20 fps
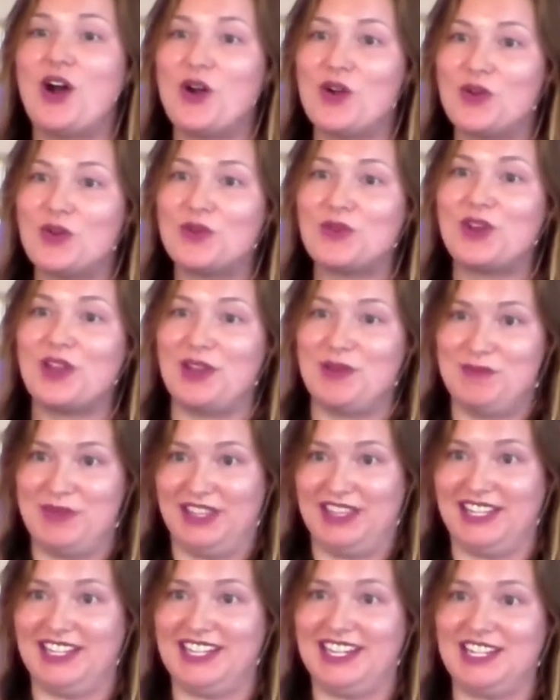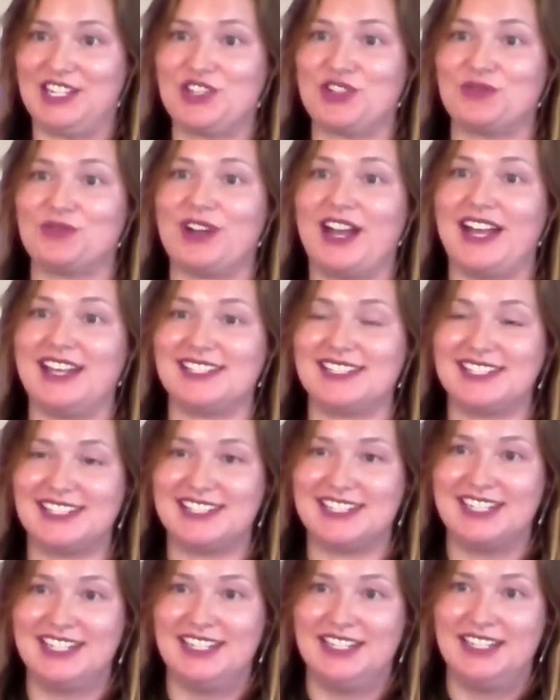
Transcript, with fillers: own ability to rest